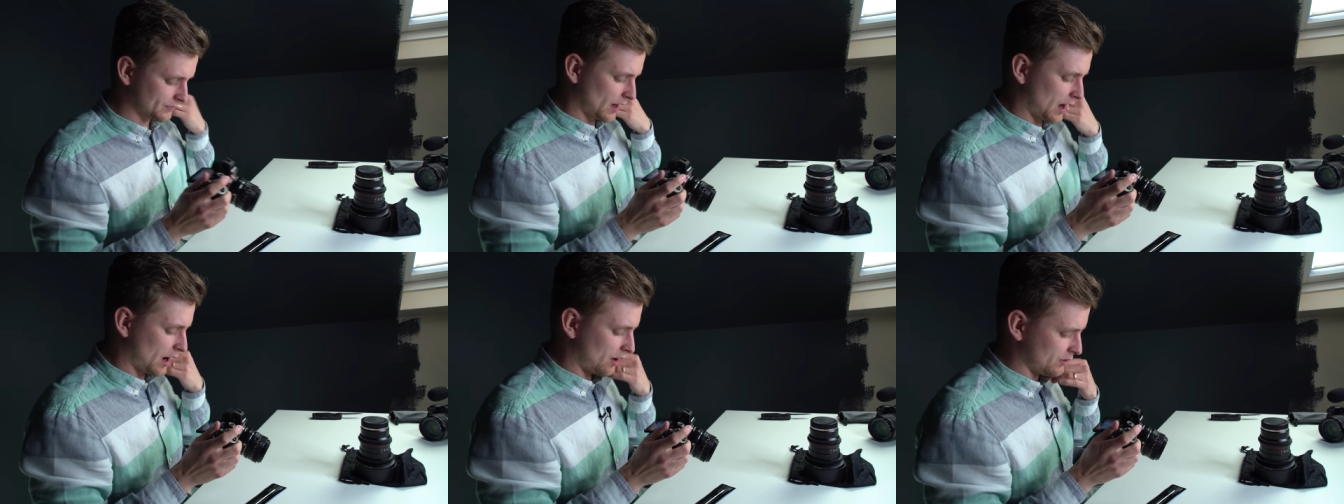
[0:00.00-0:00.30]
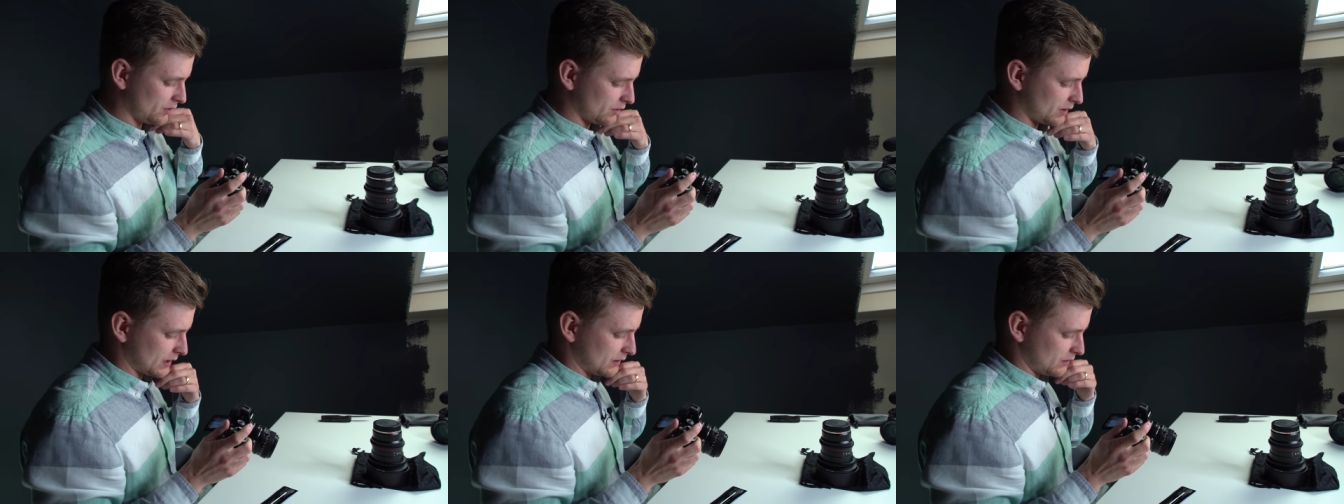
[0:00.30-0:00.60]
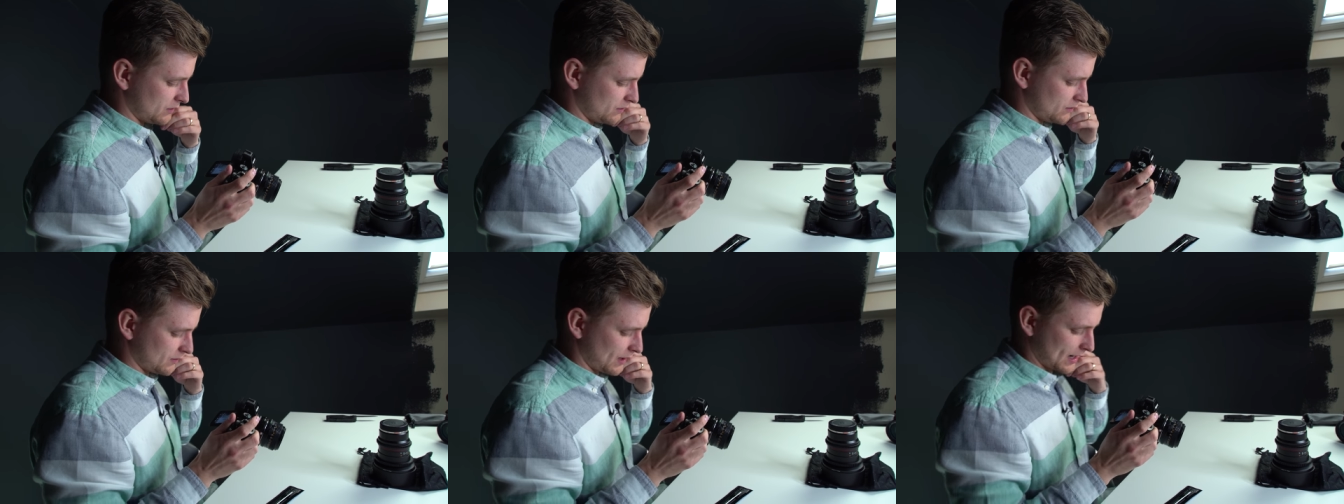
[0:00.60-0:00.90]
How you
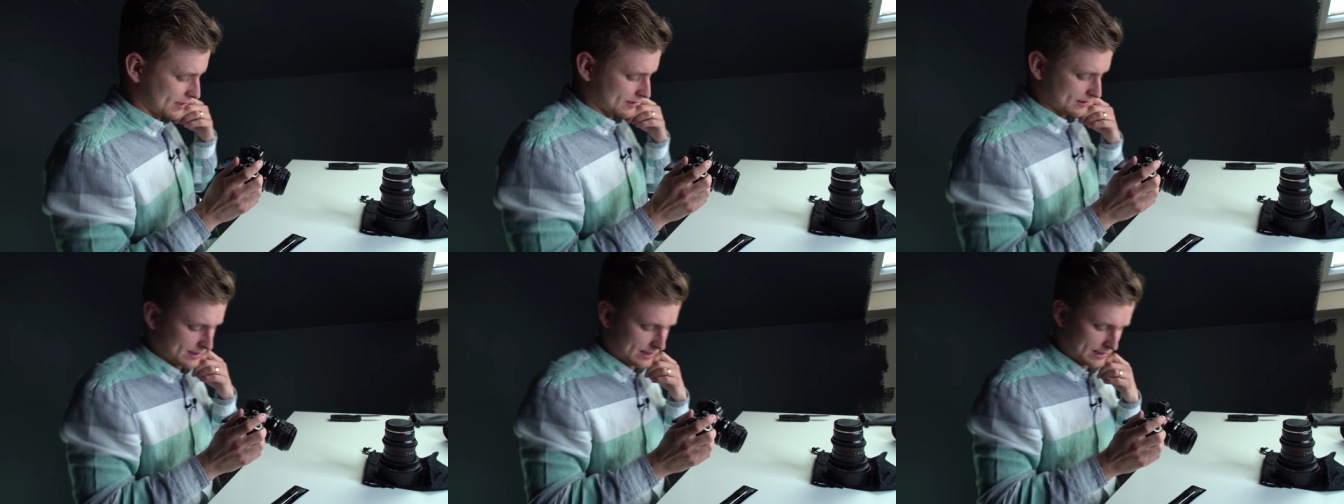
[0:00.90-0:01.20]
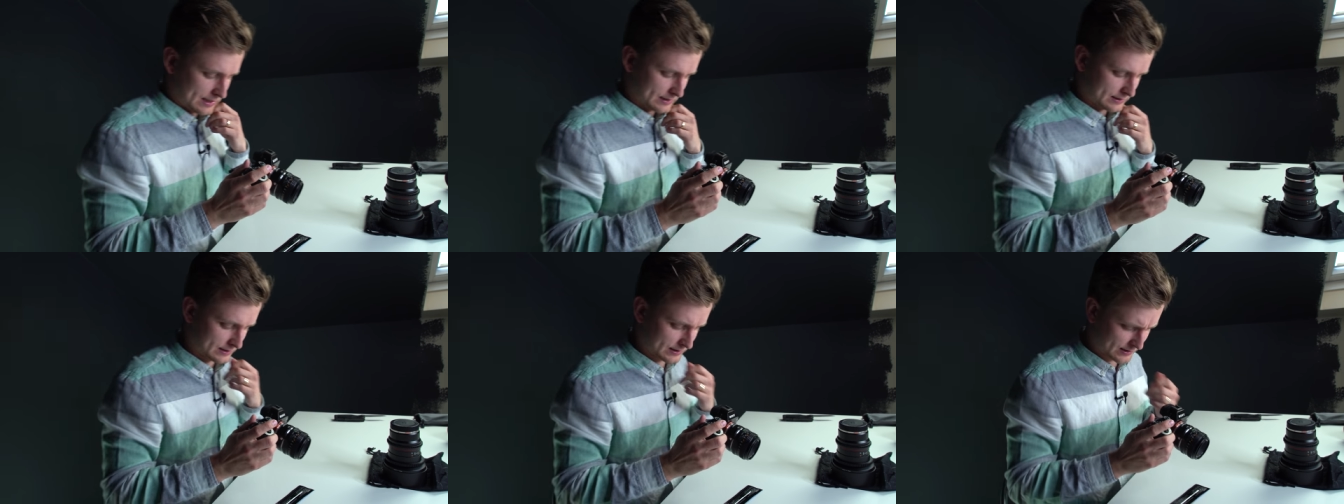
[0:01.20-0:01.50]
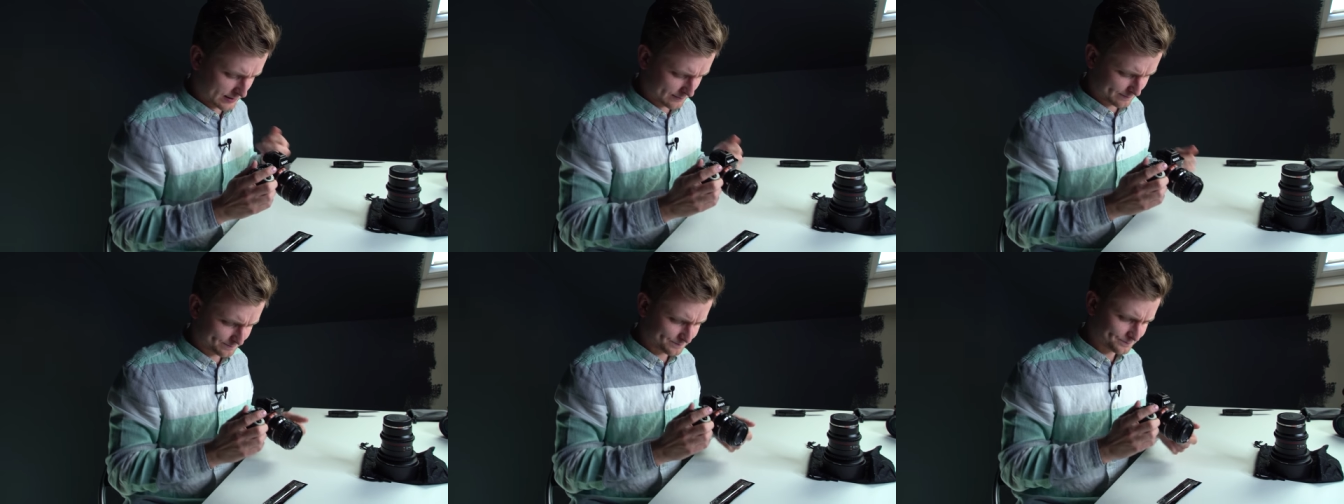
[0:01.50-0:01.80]
can do that is
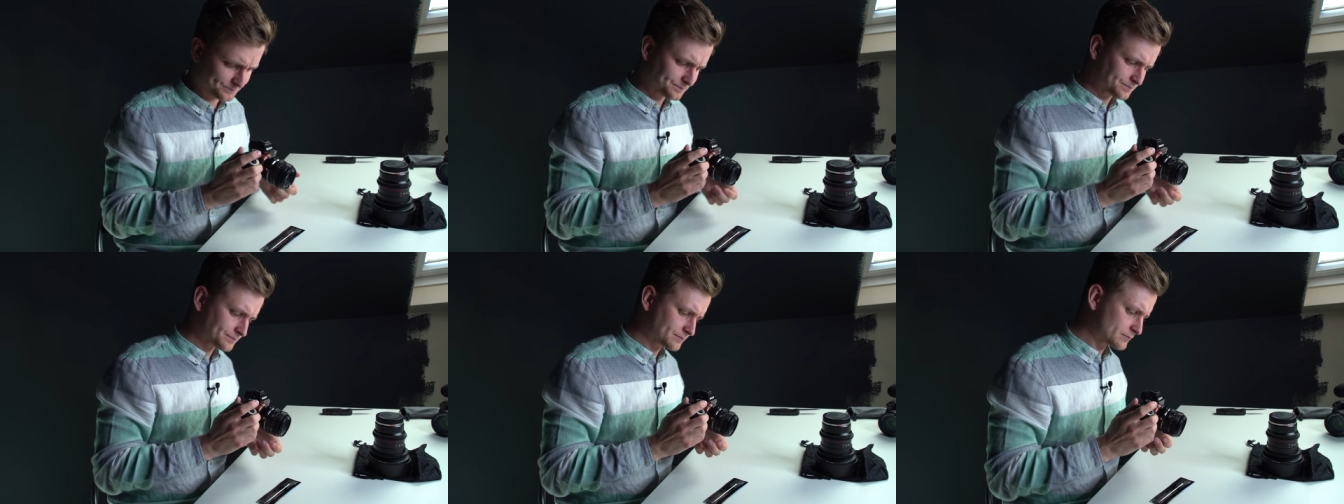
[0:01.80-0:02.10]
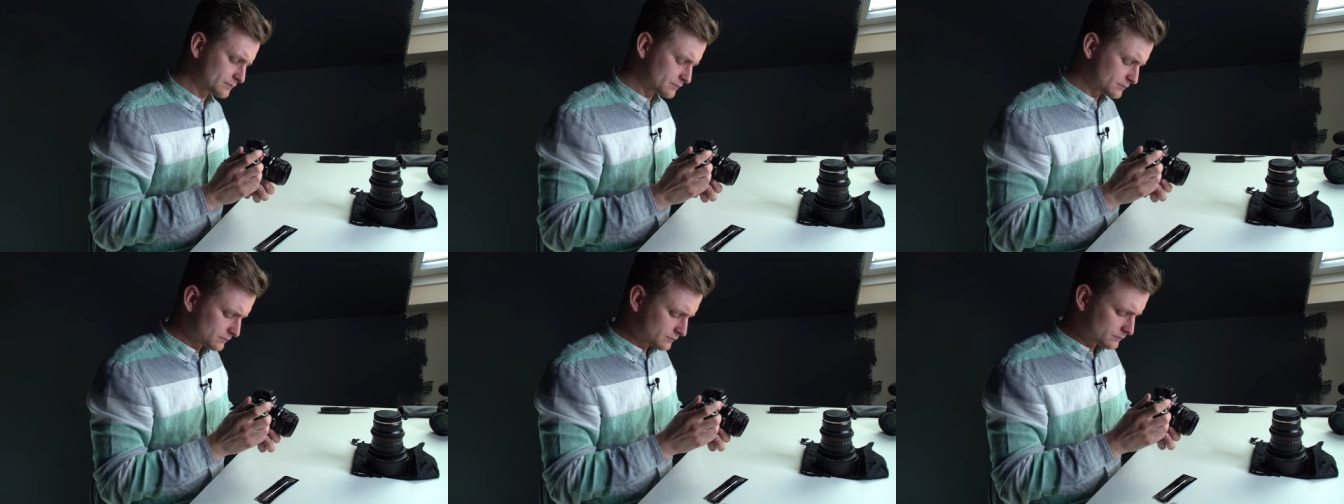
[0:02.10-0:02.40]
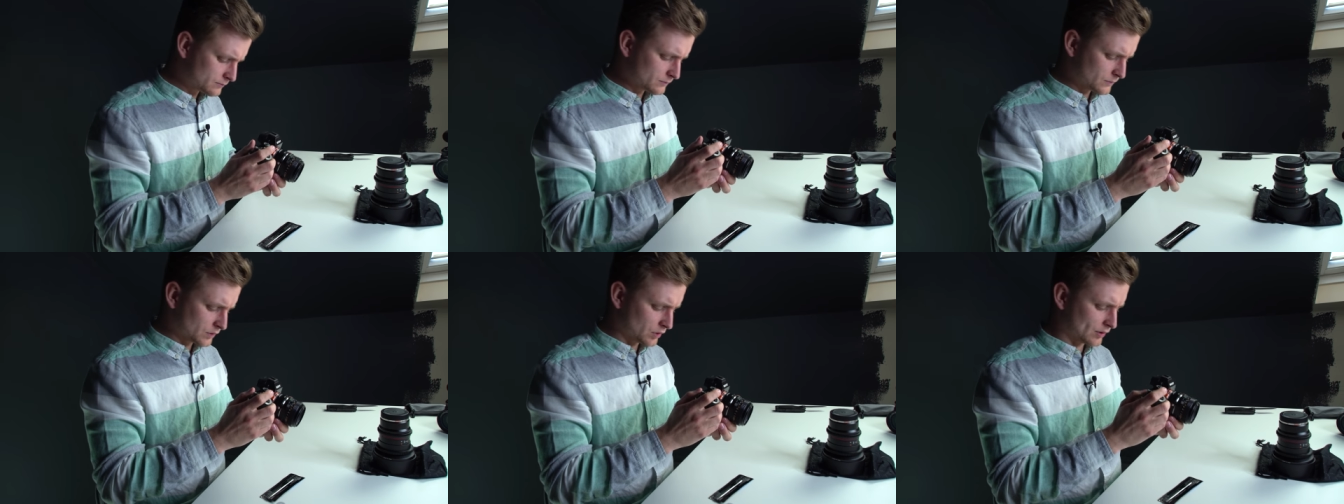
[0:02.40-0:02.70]

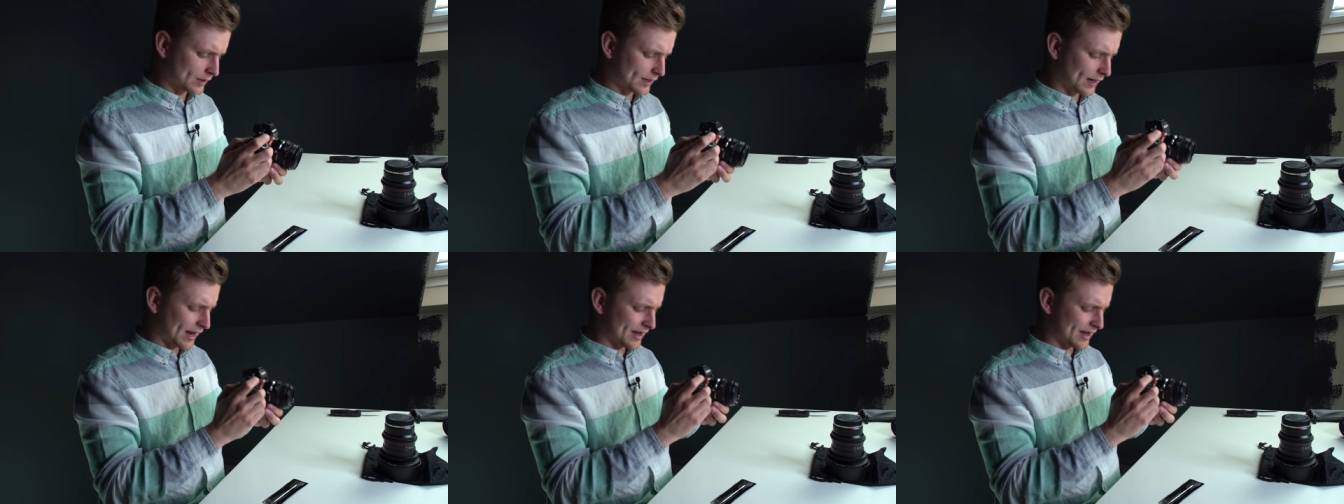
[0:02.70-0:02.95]
you can